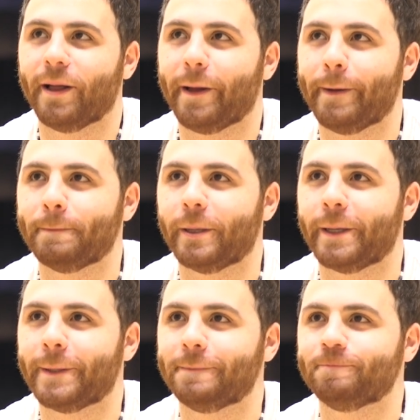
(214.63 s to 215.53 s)

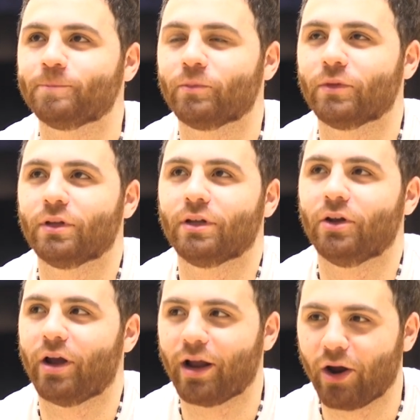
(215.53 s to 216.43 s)
But
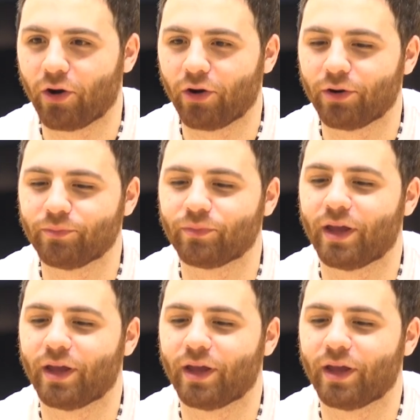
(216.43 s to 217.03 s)
I got hurt.